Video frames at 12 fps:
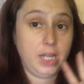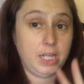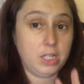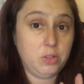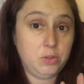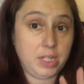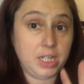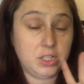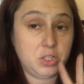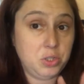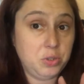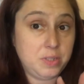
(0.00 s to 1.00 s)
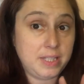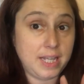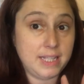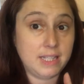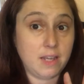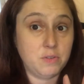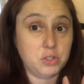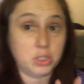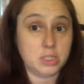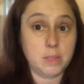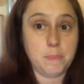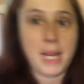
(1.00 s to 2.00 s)
including two sets of
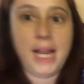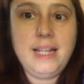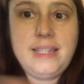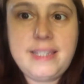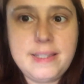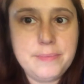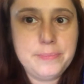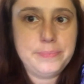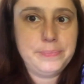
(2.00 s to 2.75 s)
shirts and pants,